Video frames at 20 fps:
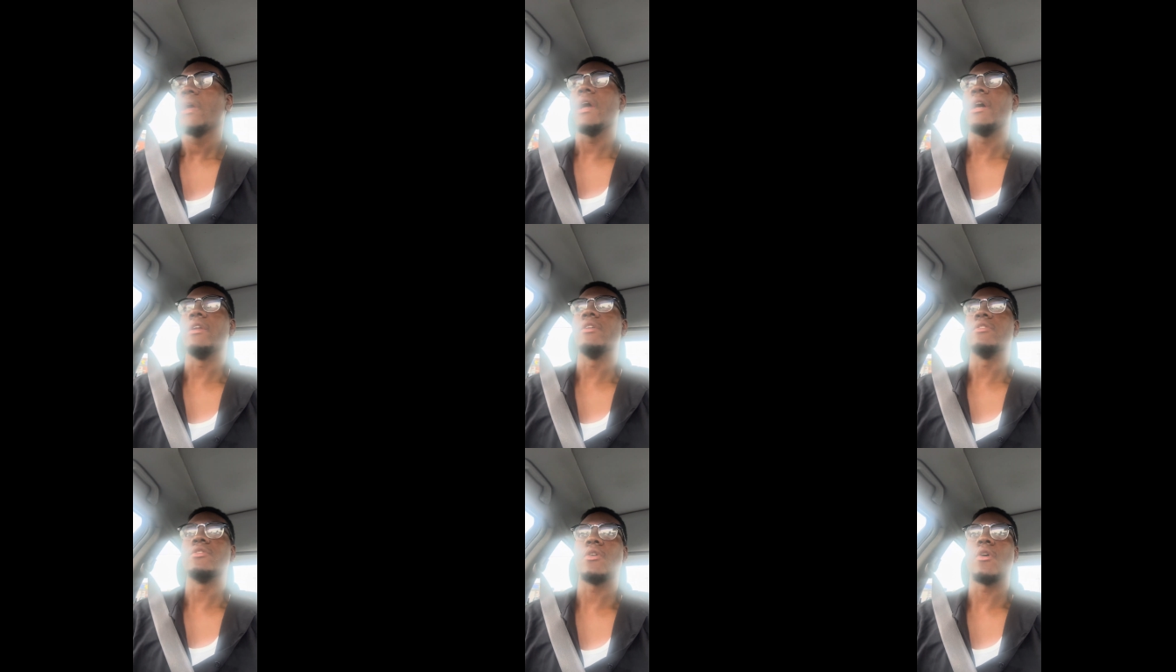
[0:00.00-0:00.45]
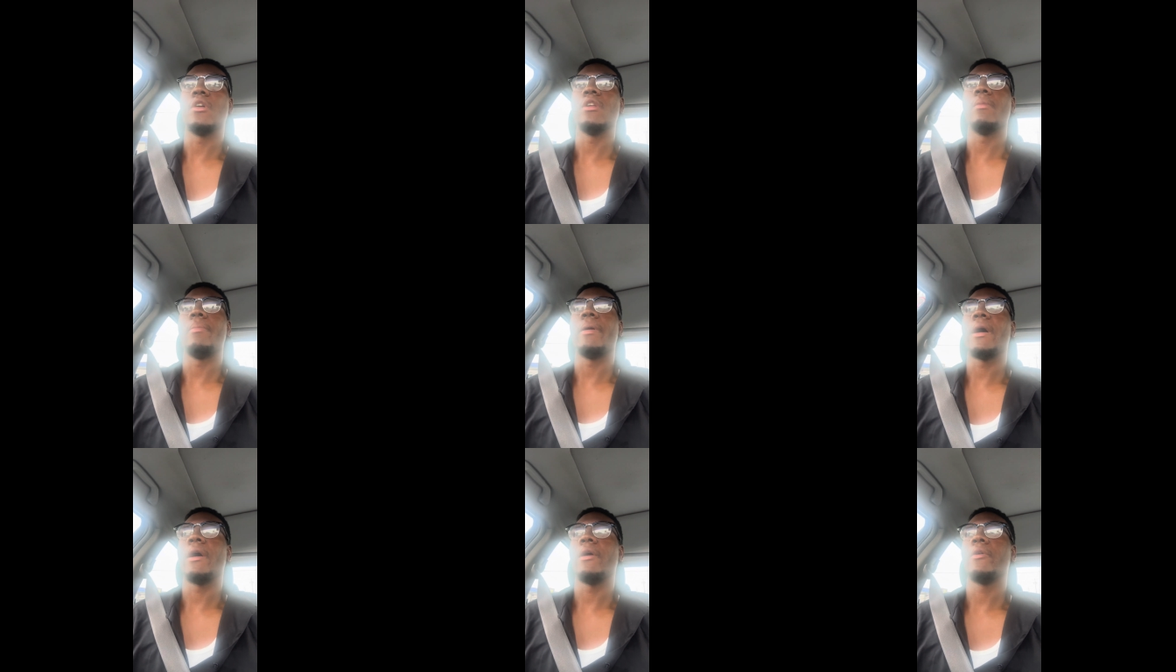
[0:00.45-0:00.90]
It is all
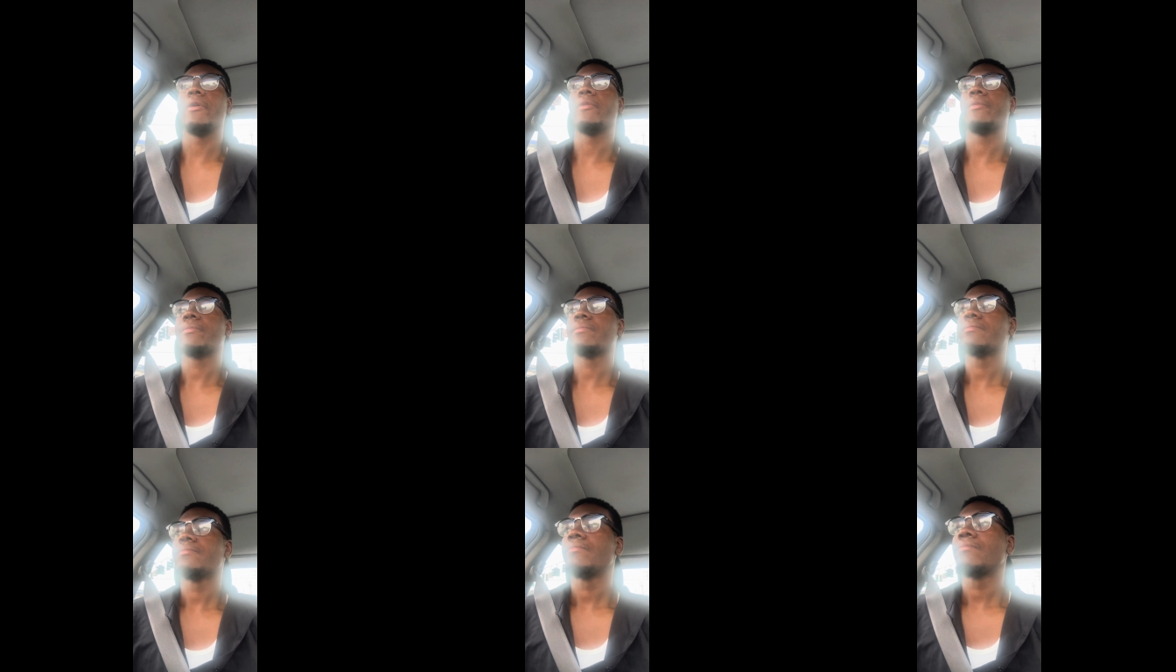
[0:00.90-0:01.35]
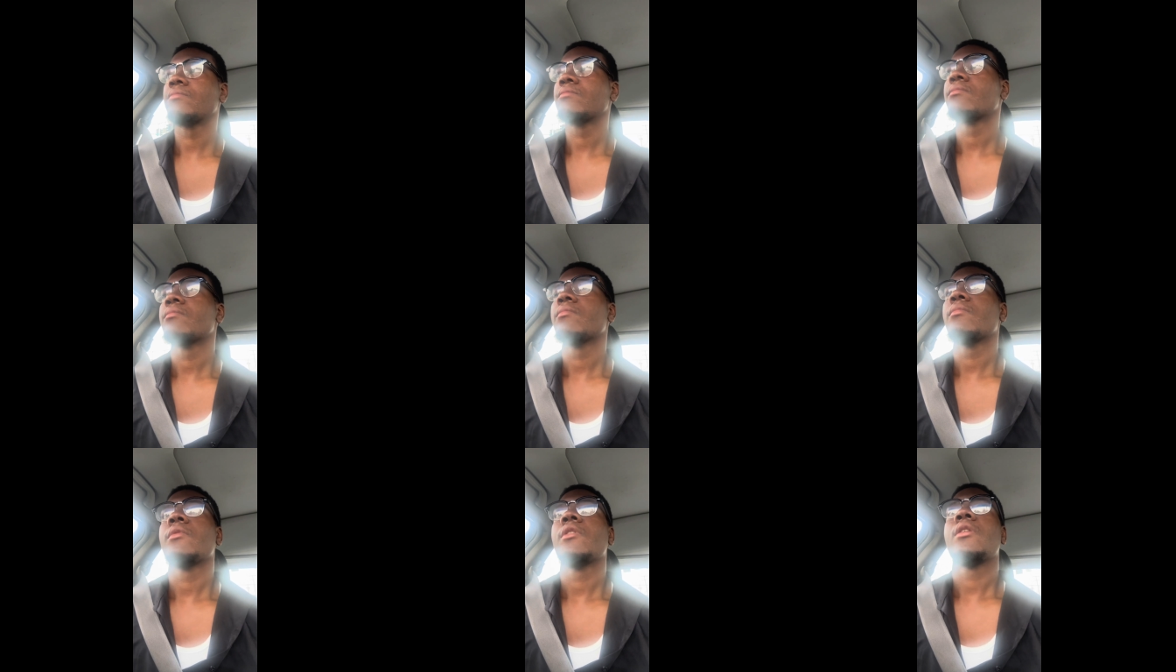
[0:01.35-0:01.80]
about
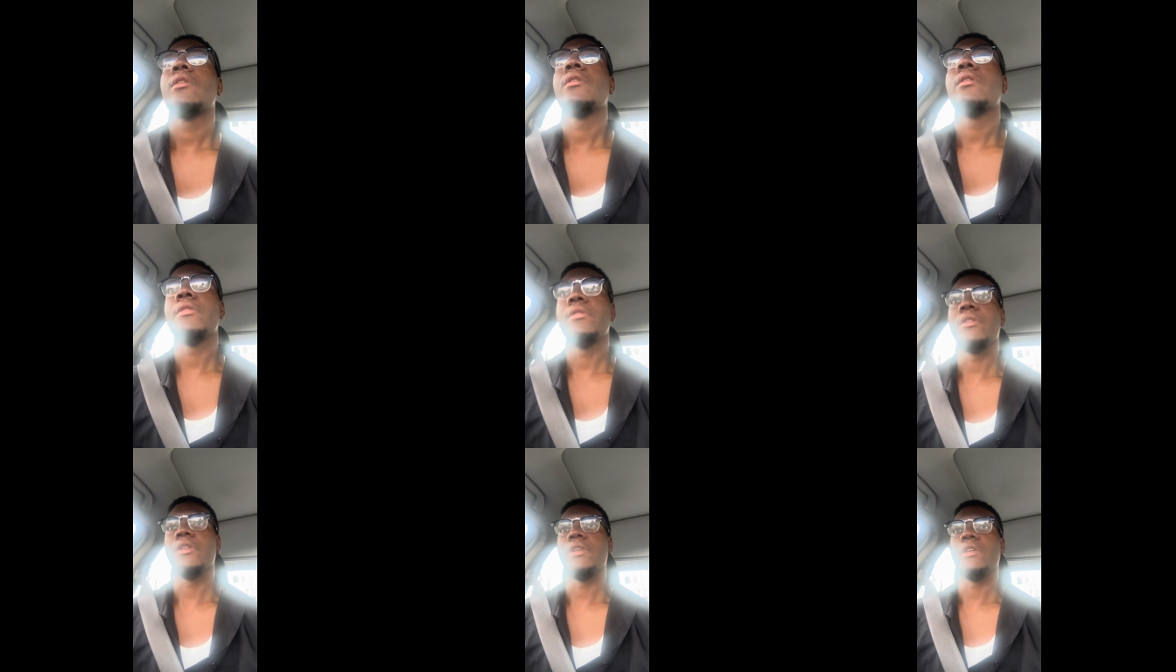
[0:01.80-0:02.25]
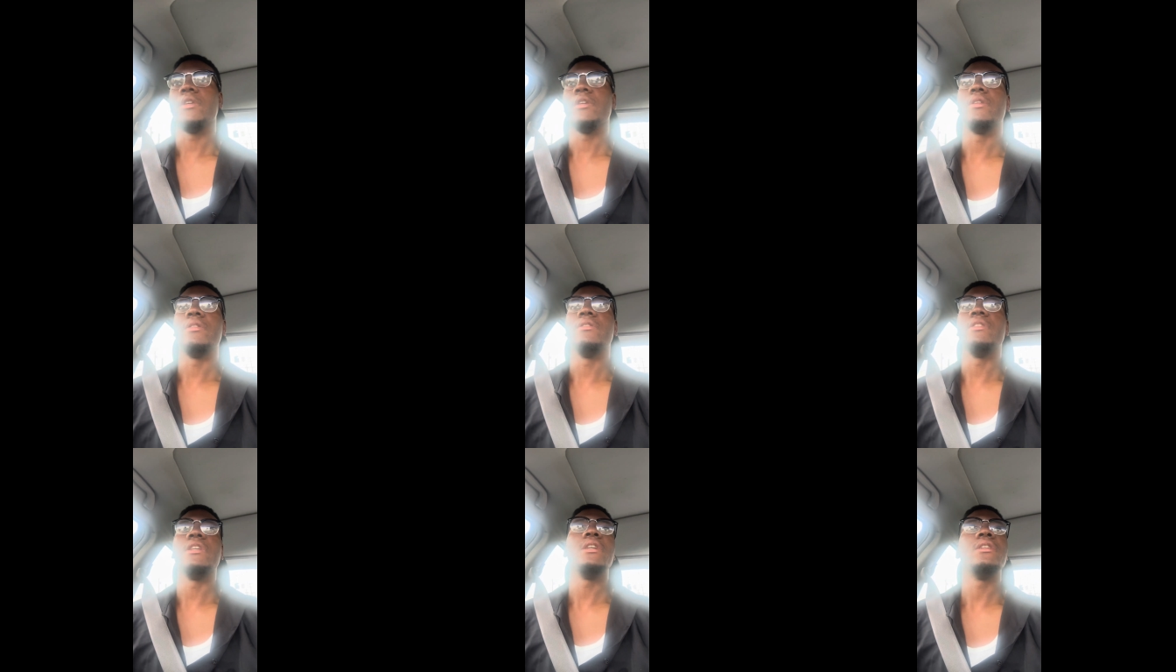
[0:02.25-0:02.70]
the
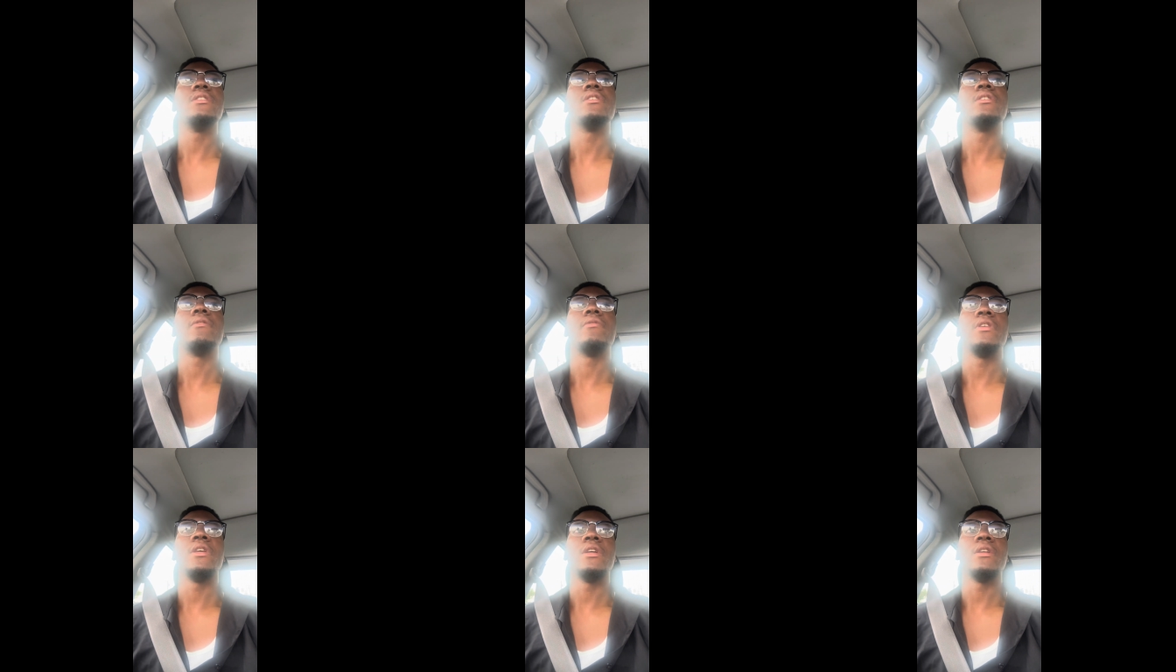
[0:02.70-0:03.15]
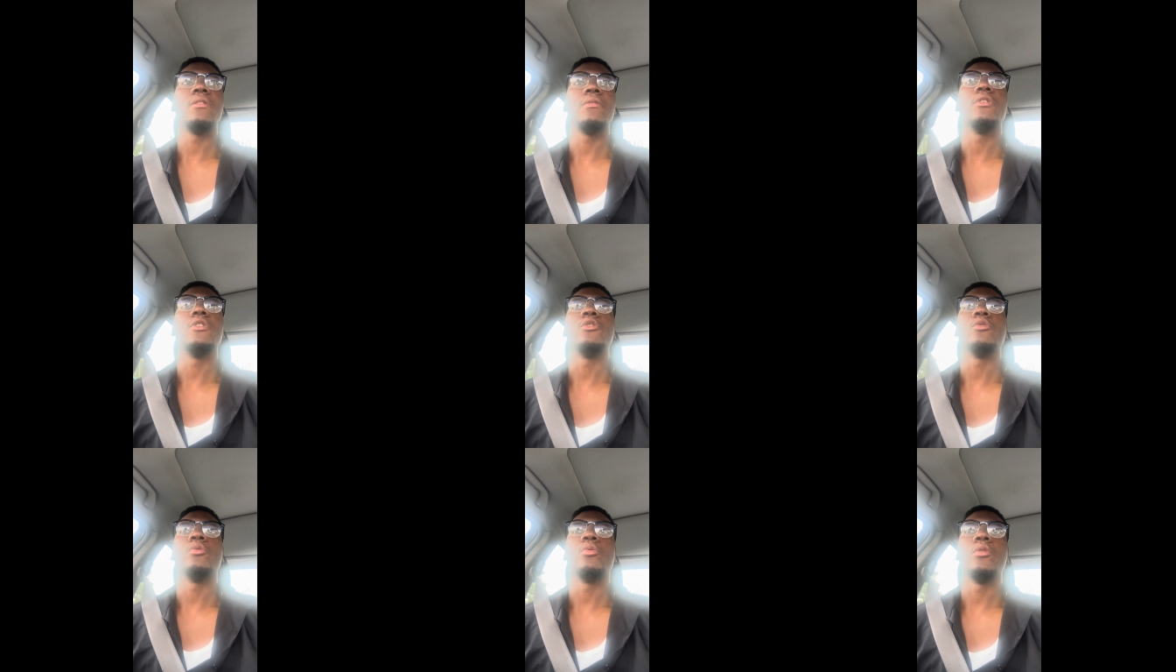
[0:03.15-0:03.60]
deeds of the
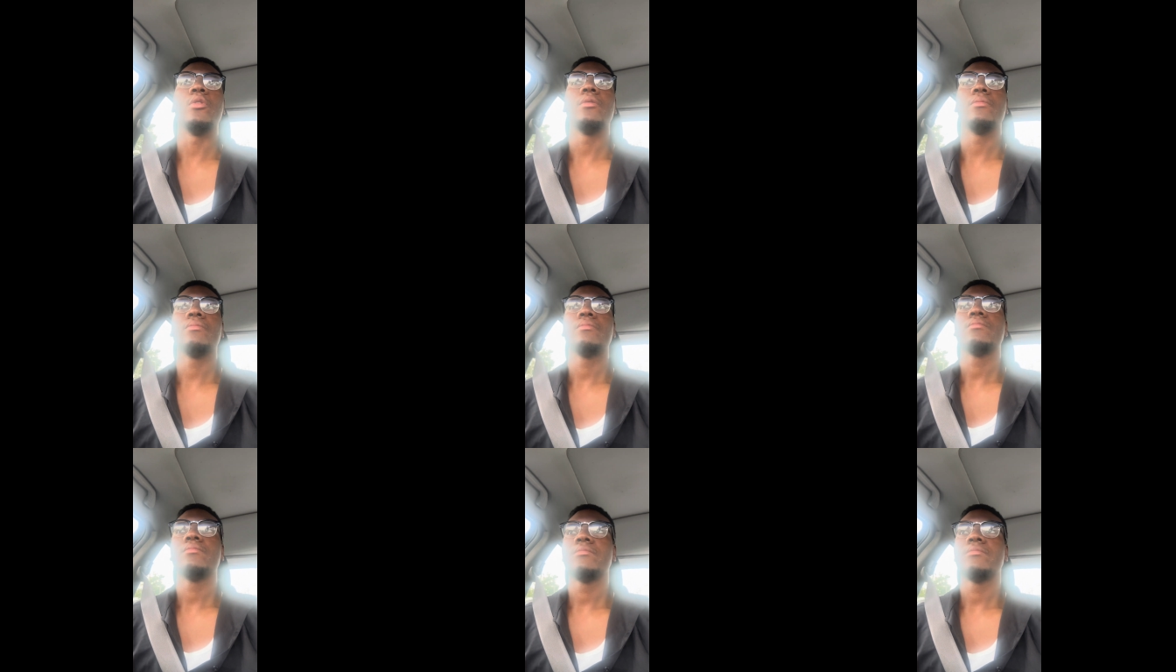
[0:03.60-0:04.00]
individual